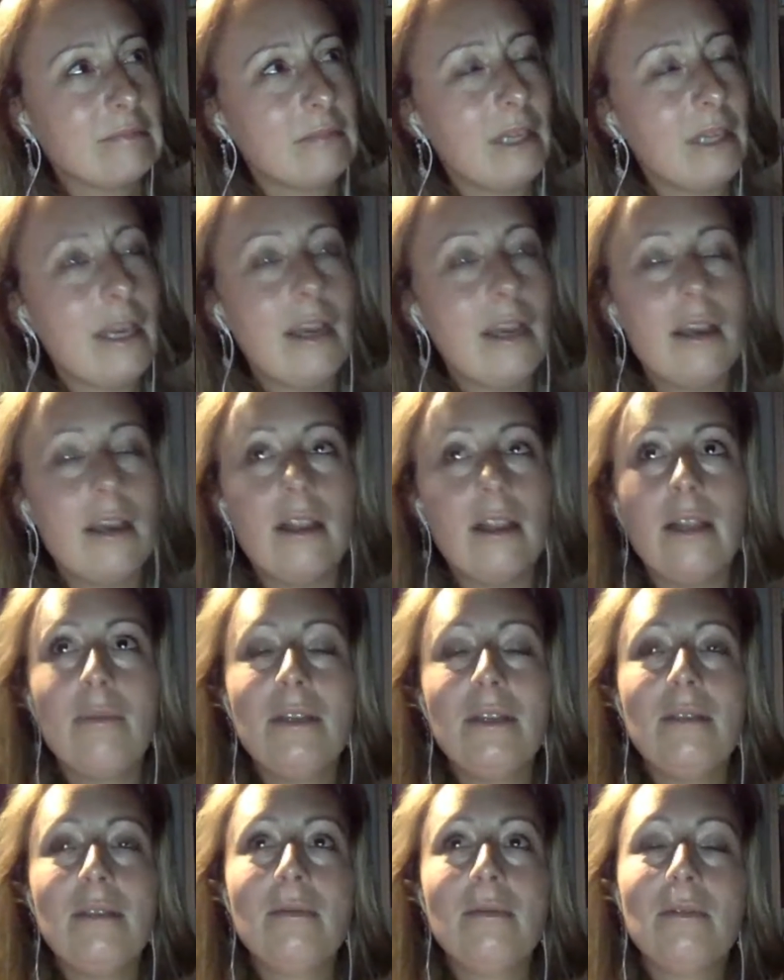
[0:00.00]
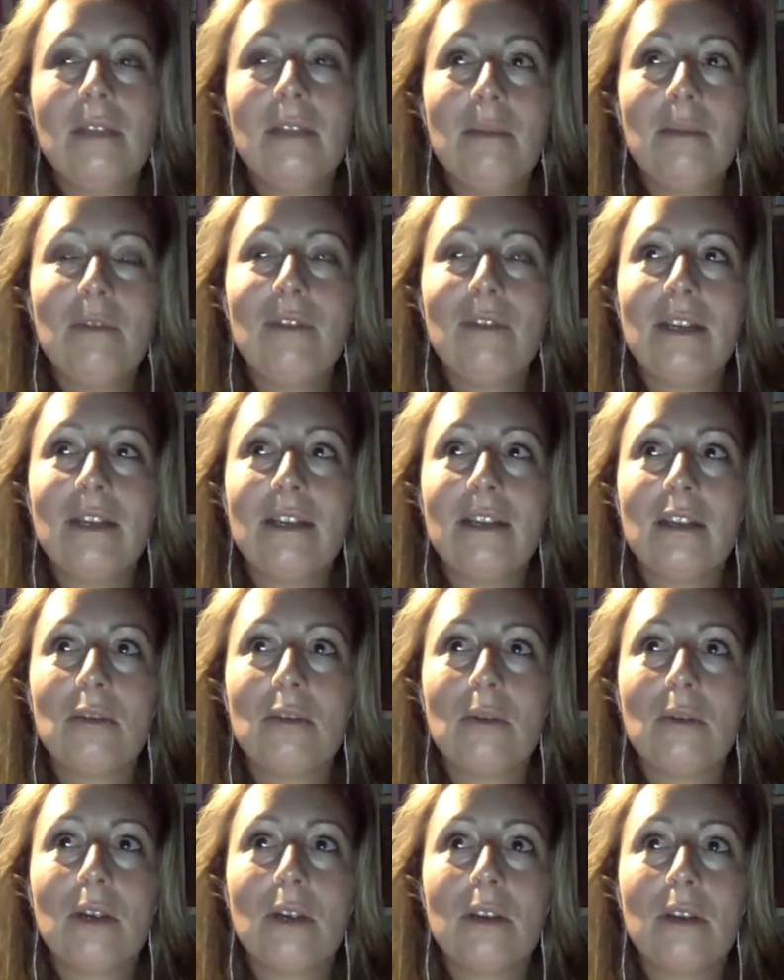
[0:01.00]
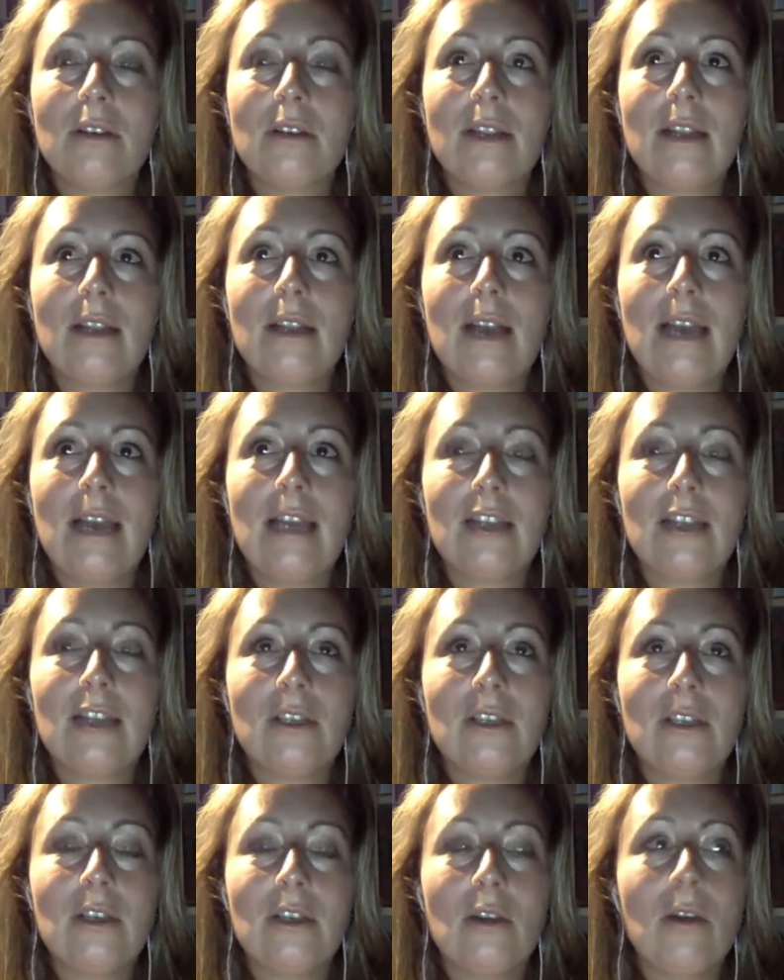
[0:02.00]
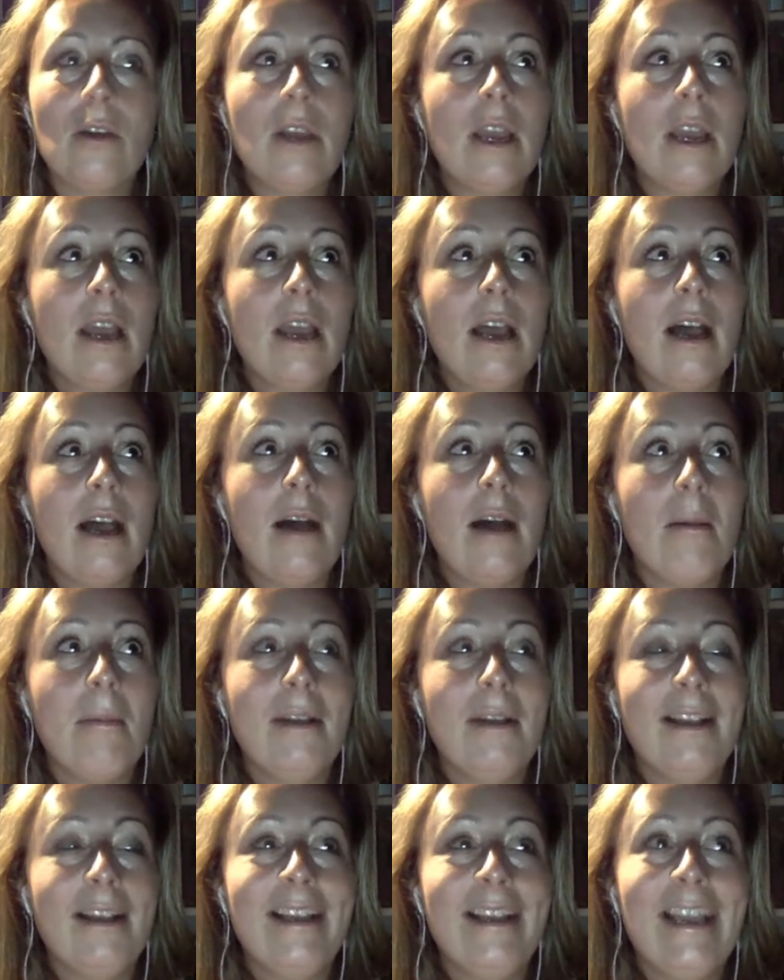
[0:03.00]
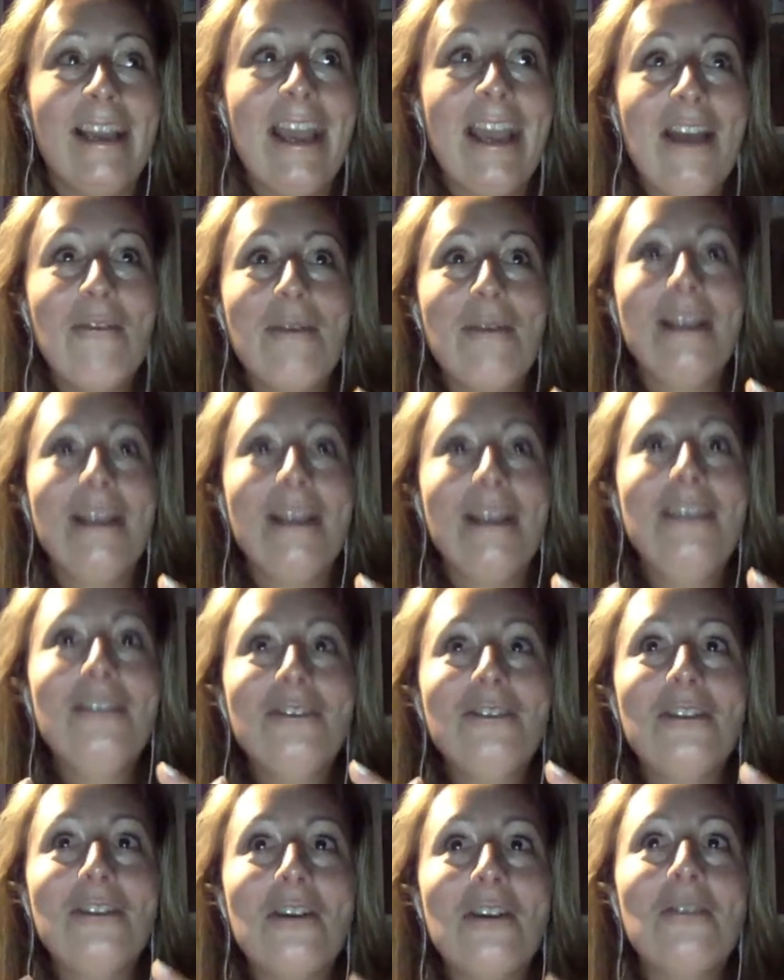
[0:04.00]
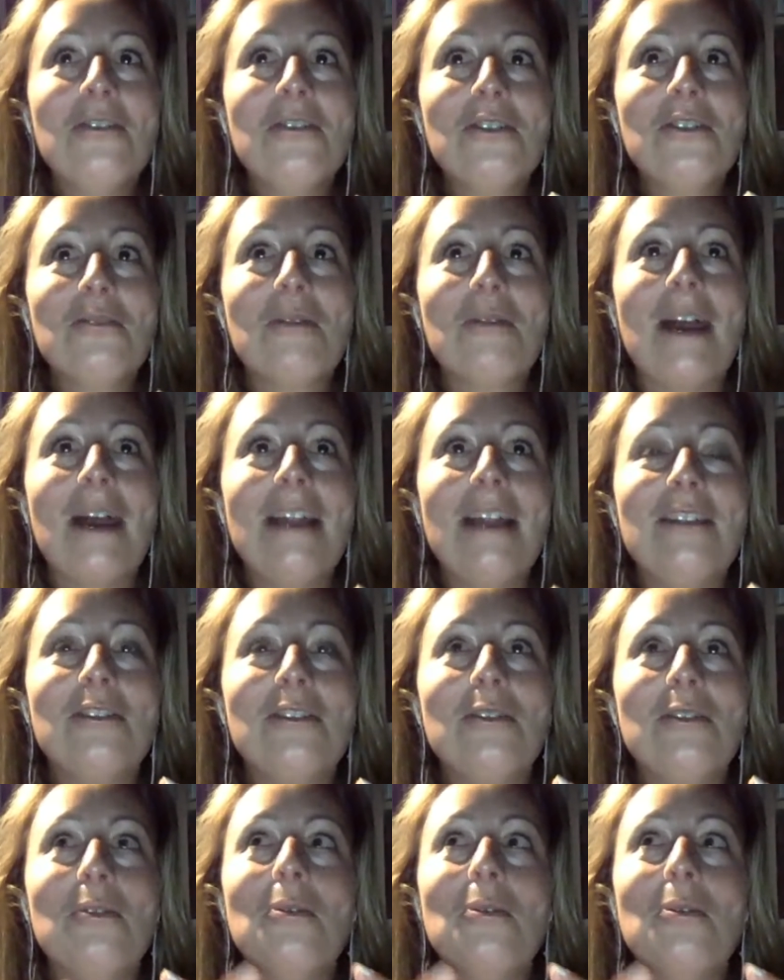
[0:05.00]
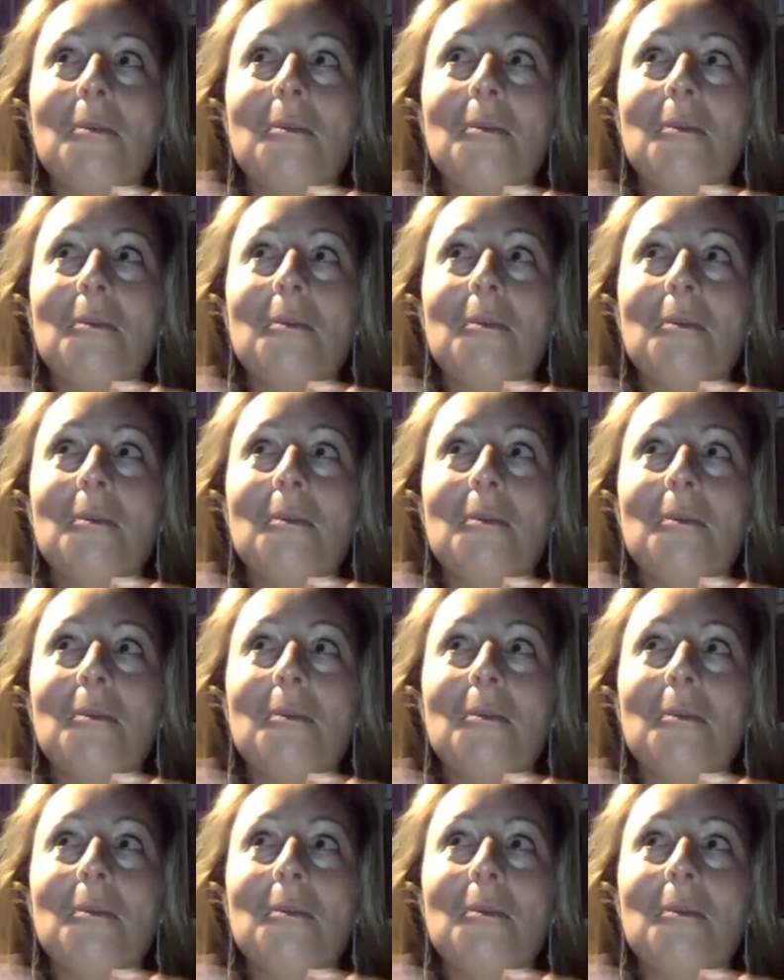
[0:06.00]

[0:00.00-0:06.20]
Let me find another word that I actually know. When you don't try to